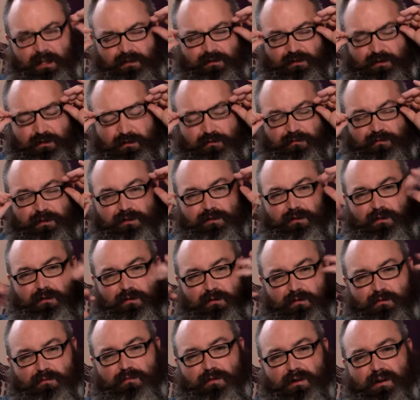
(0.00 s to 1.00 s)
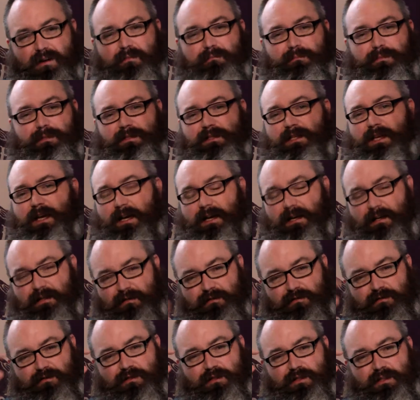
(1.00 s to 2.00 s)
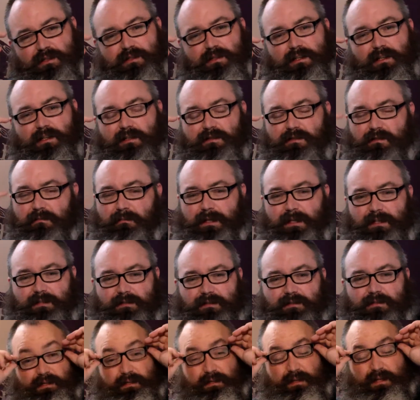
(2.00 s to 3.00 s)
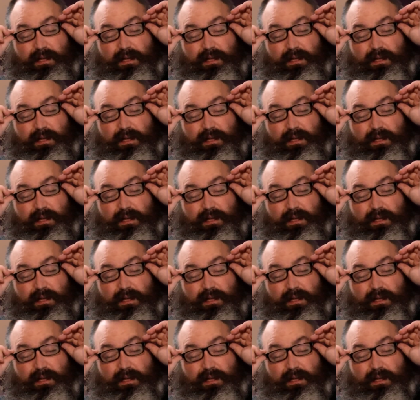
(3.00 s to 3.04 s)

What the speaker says: she's already doing alright, but yeah, she is amazing.